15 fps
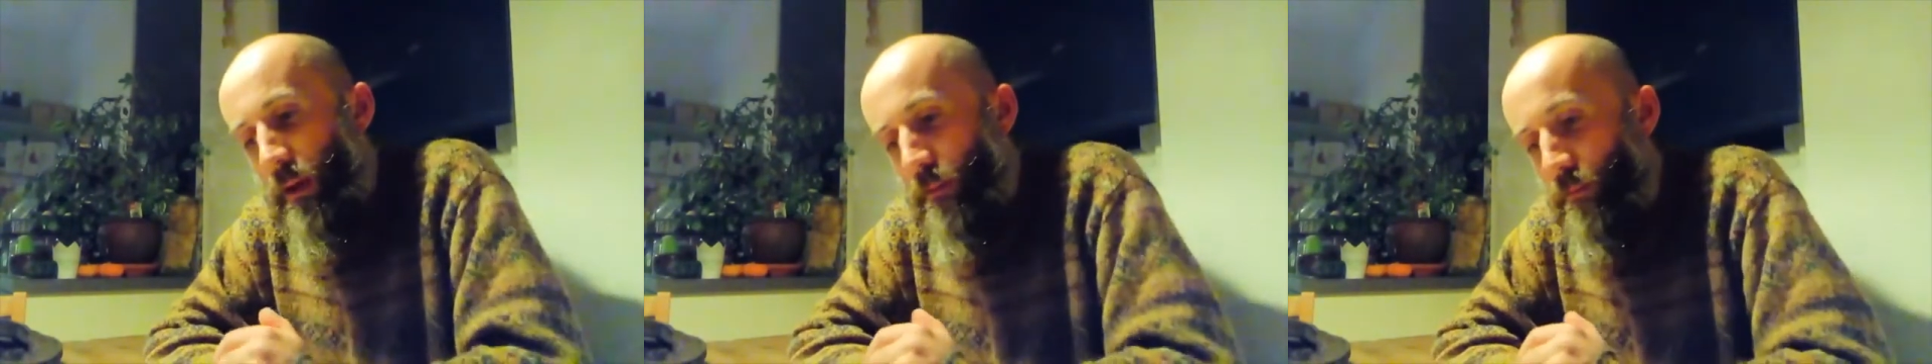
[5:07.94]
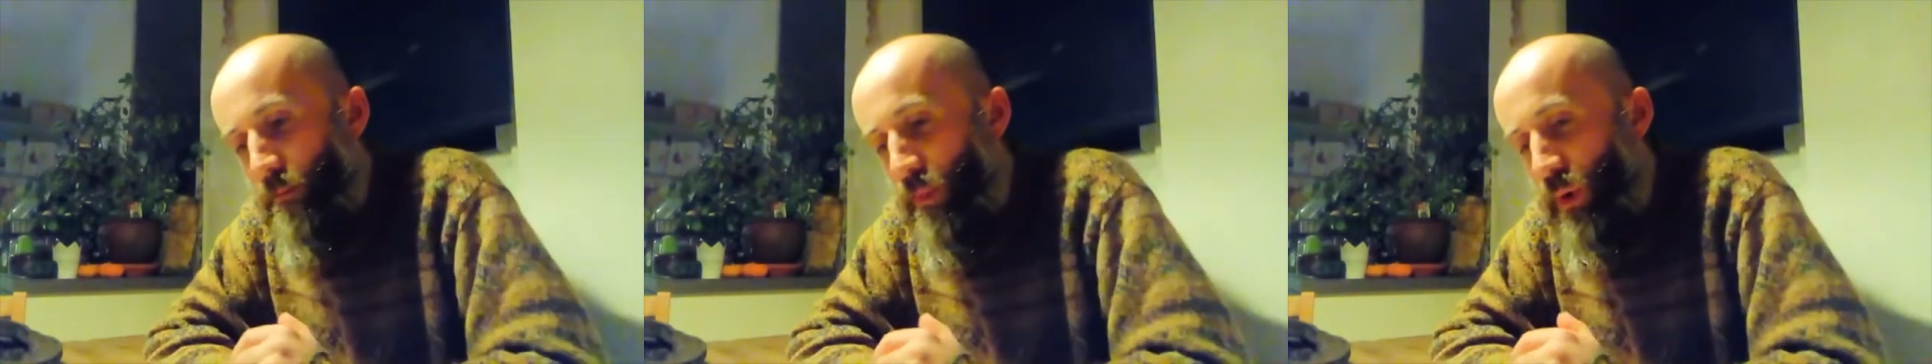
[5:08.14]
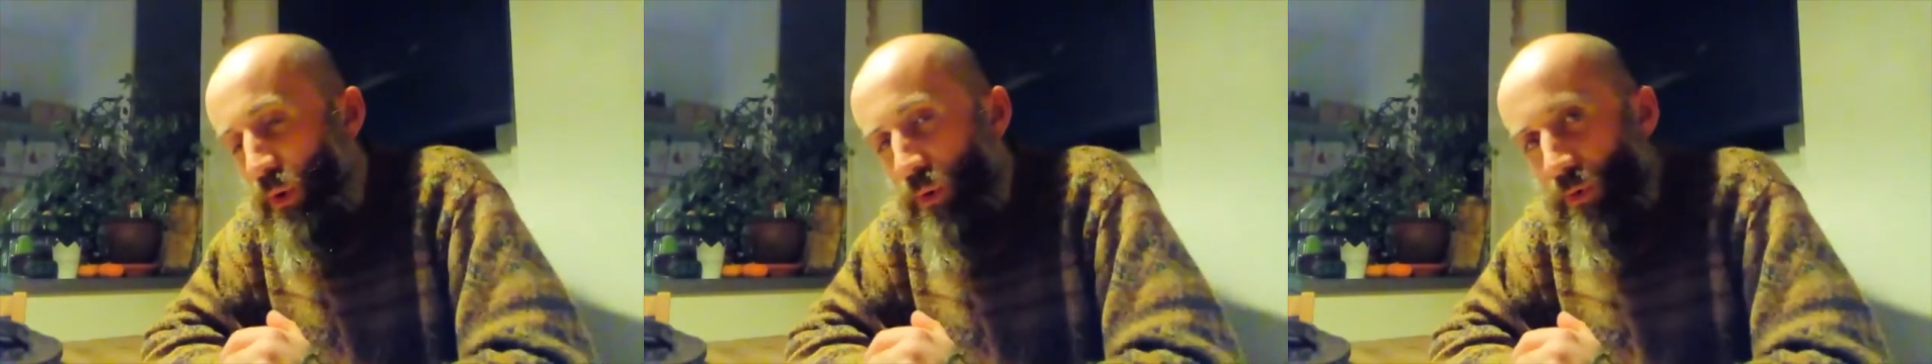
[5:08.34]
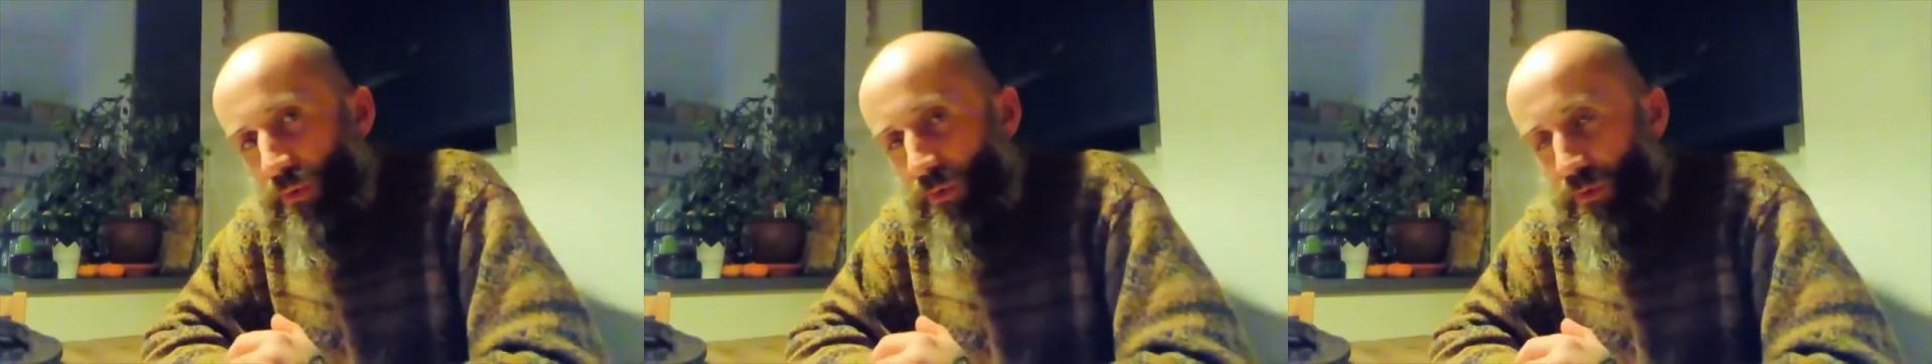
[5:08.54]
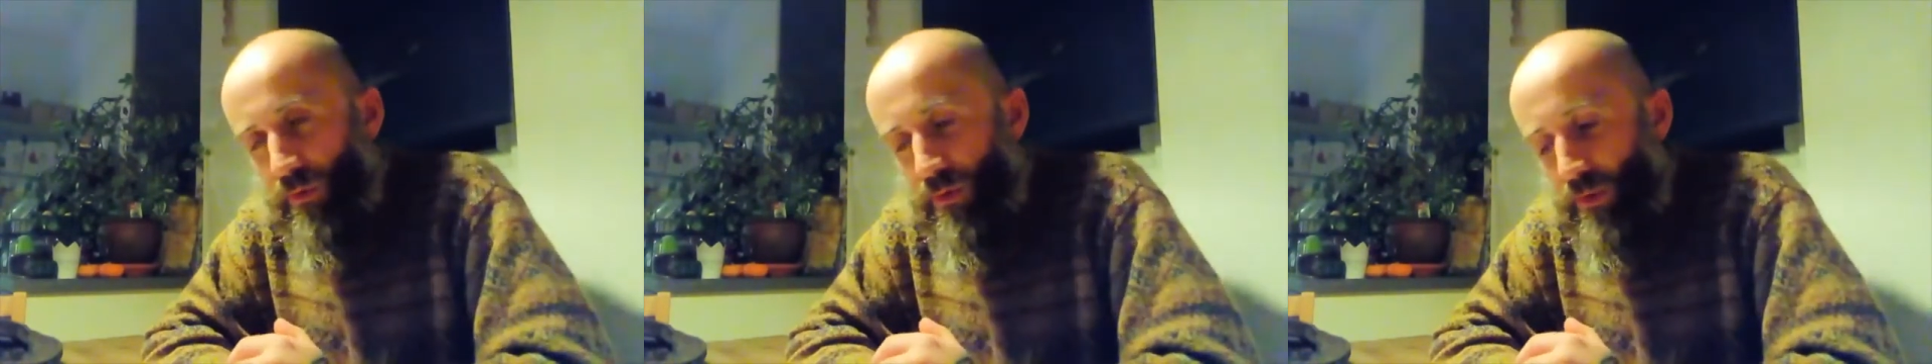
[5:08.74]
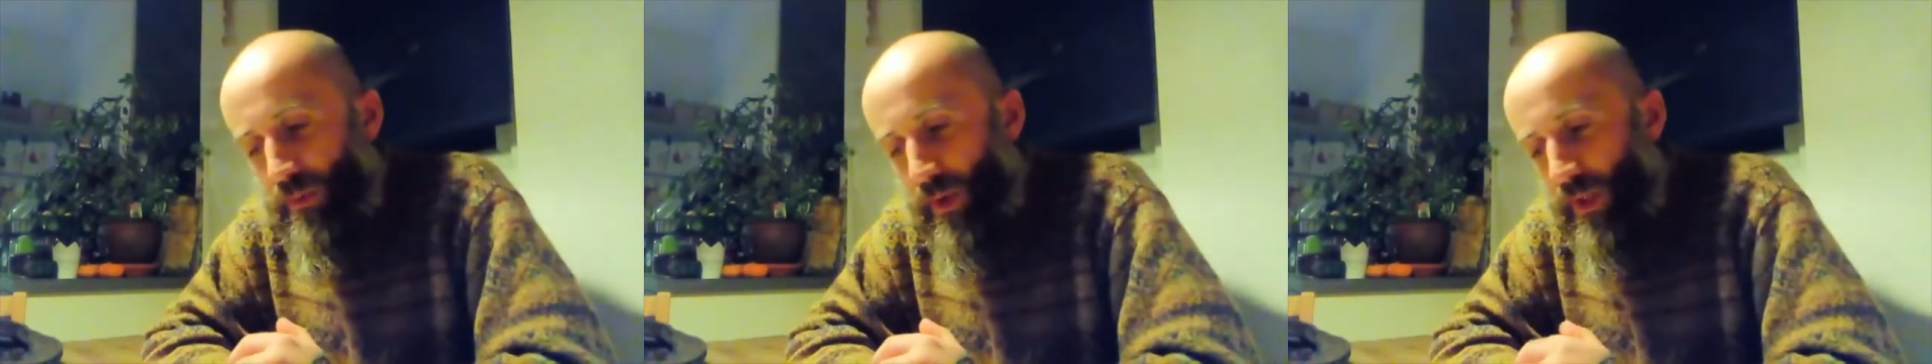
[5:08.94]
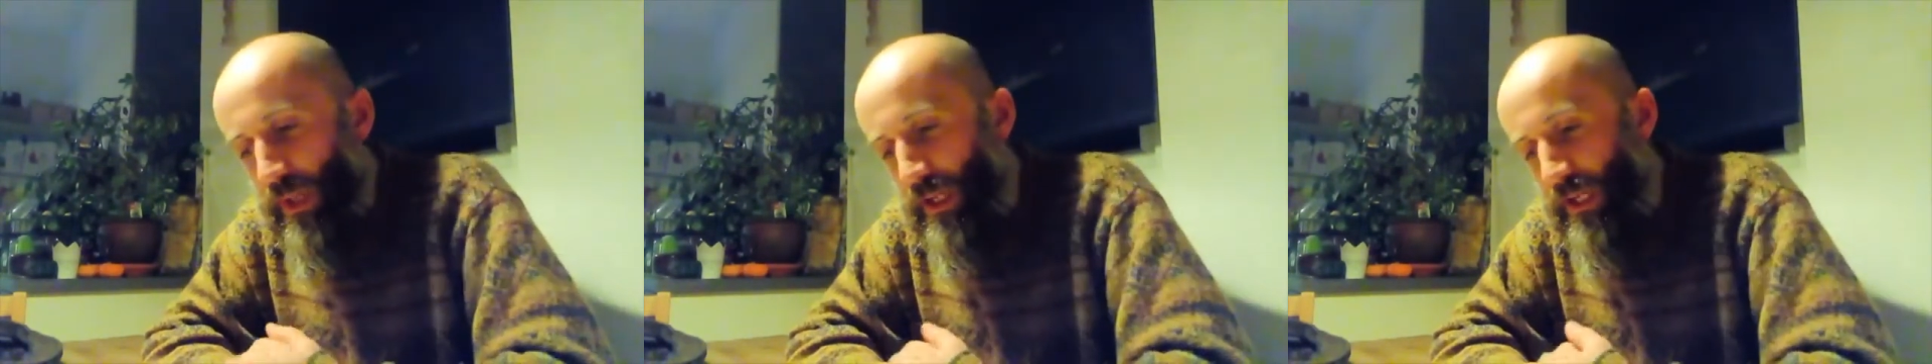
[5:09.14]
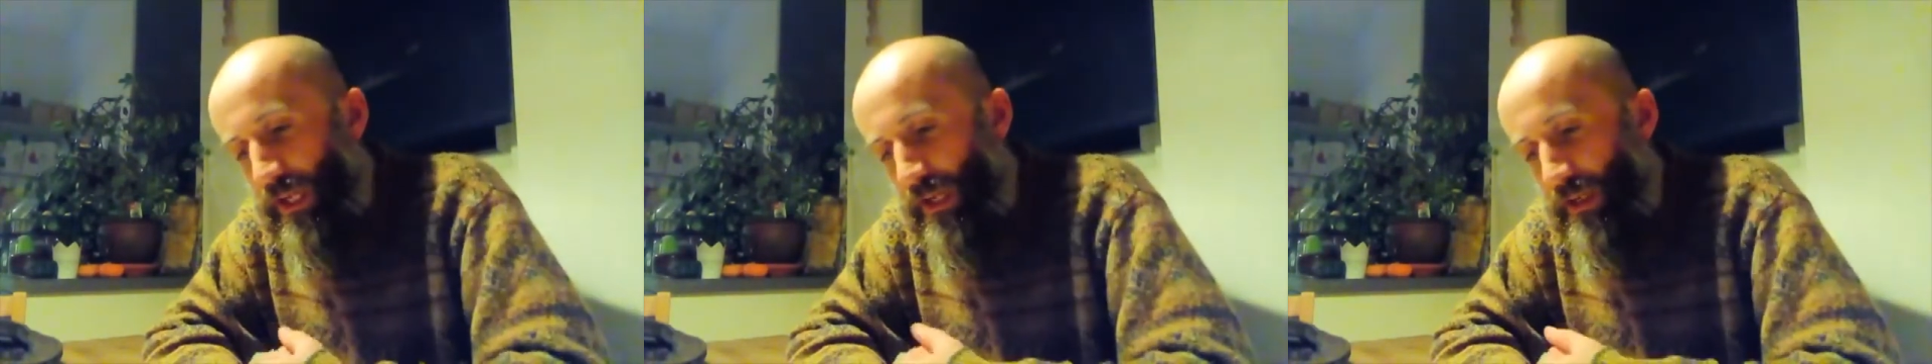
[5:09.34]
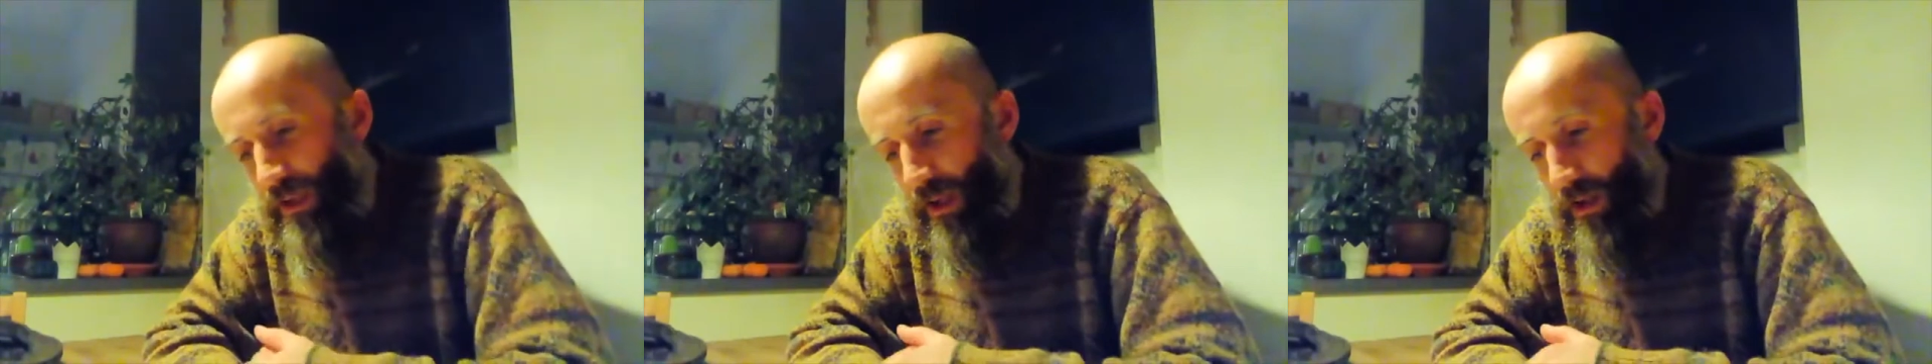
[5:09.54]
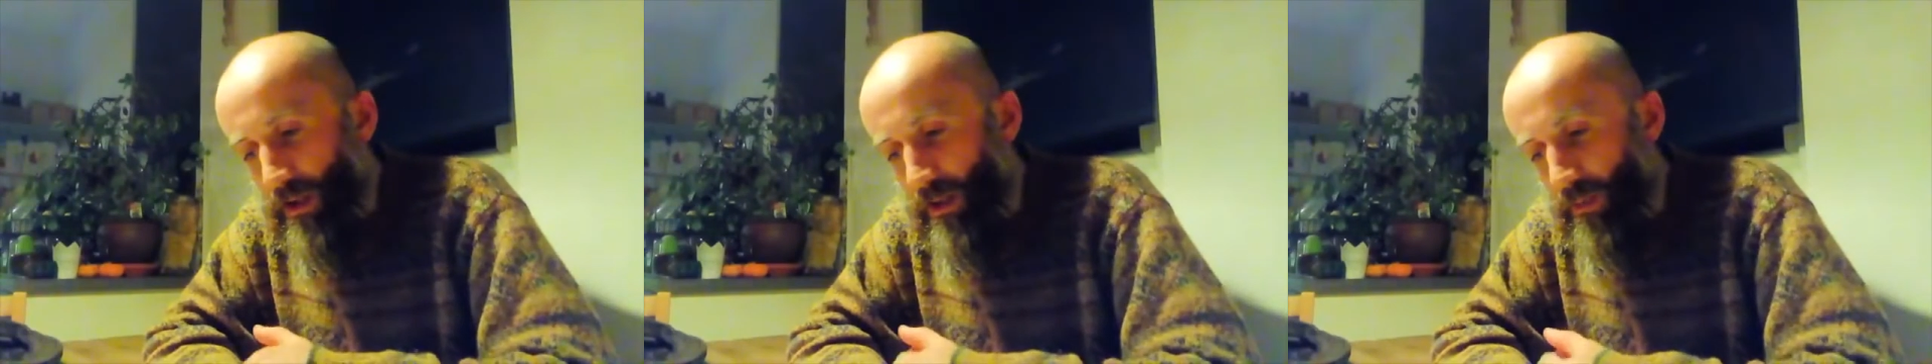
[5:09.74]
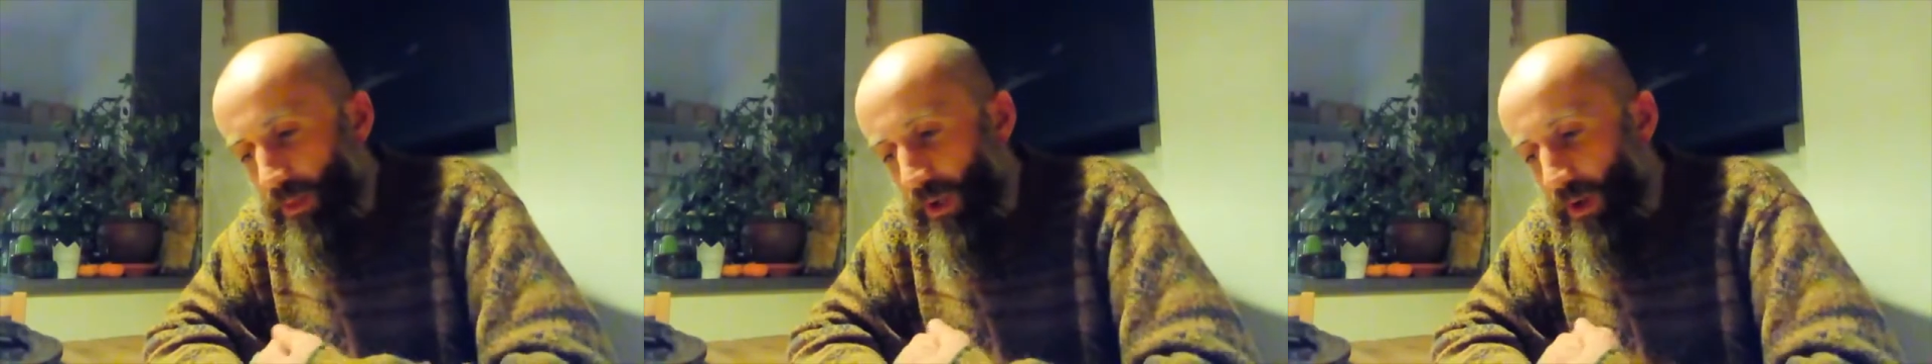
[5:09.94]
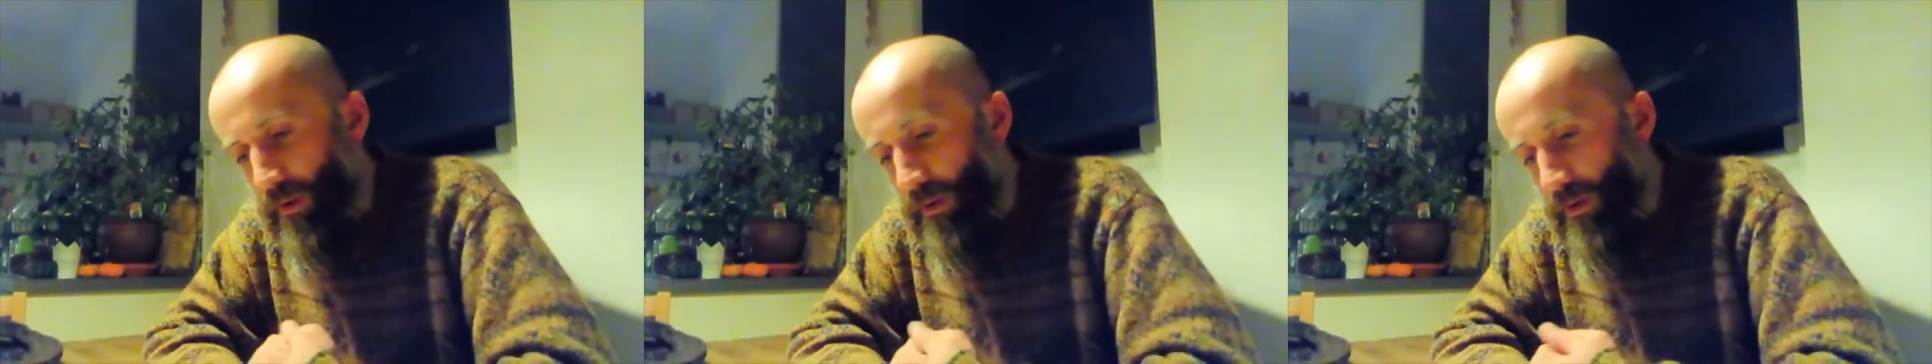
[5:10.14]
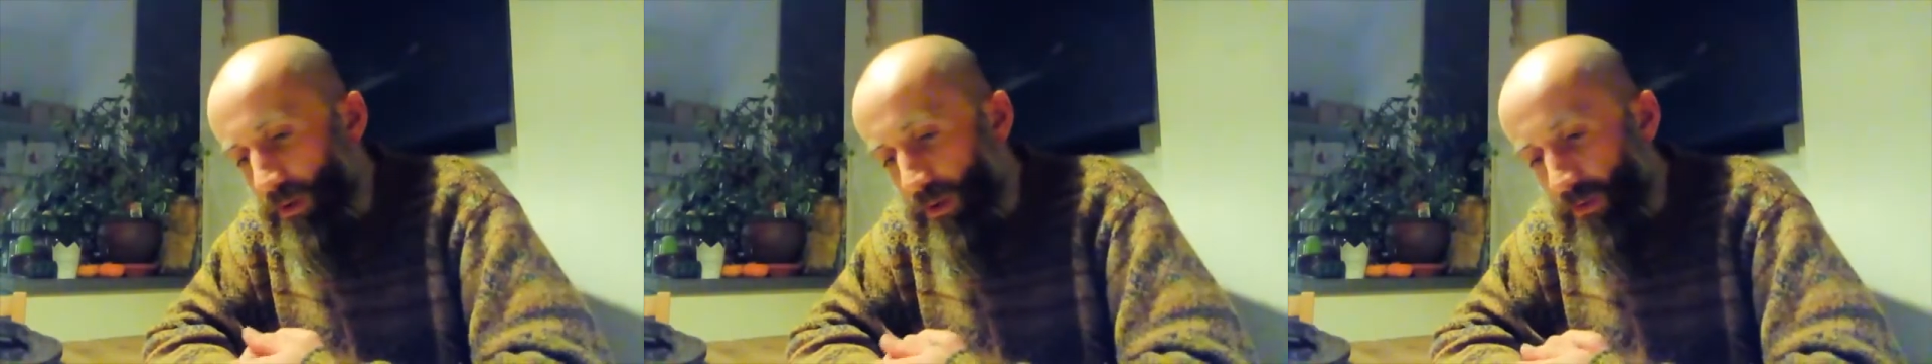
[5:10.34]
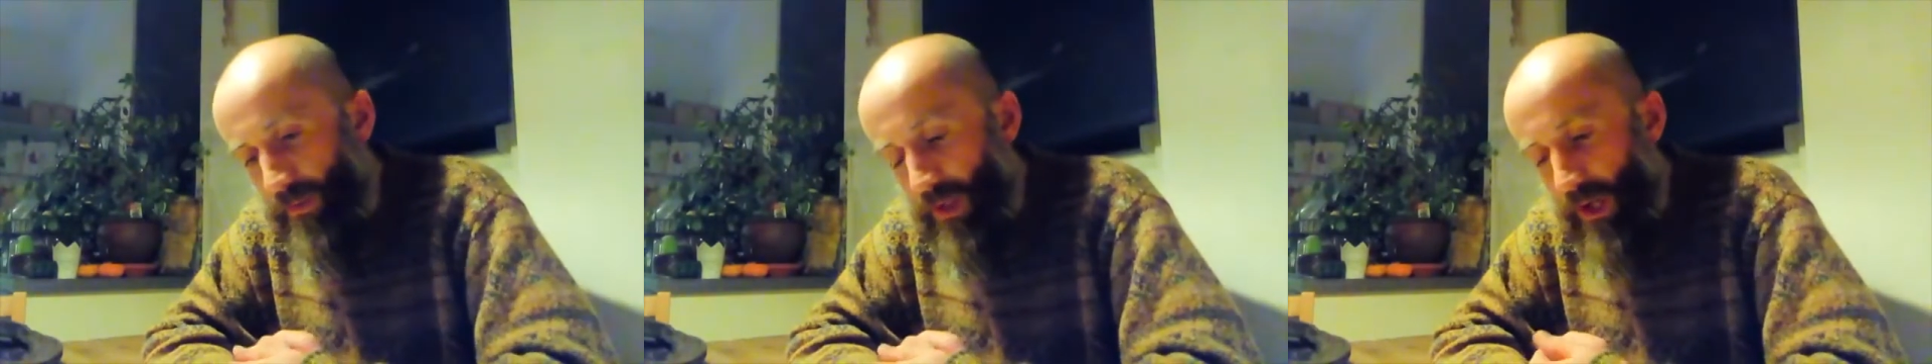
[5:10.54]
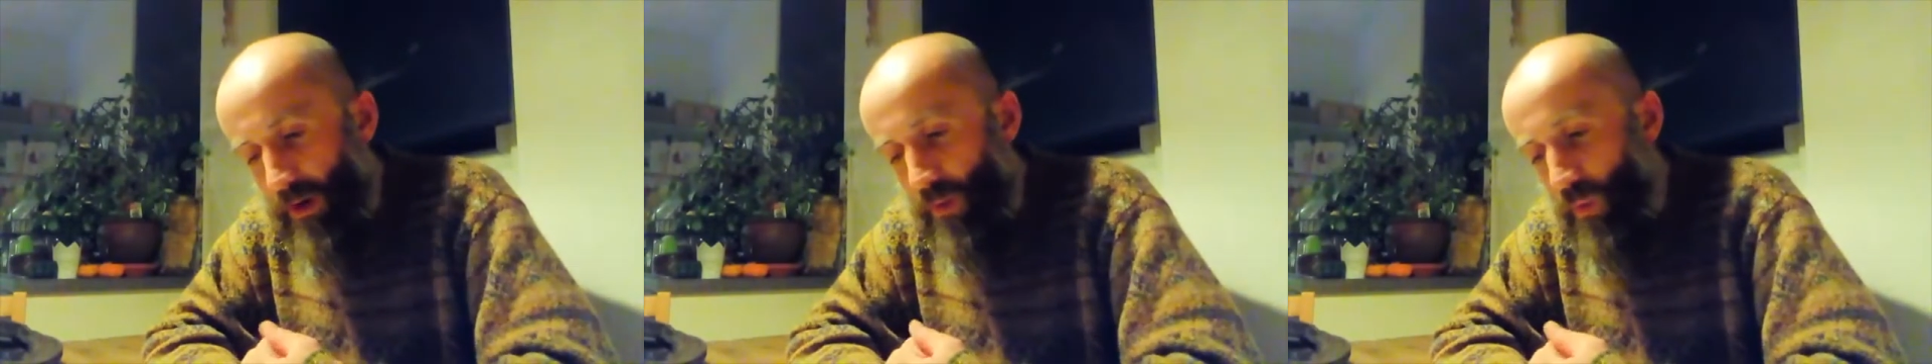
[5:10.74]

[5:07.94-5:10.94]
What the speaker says: Moved by the desolate appearance of that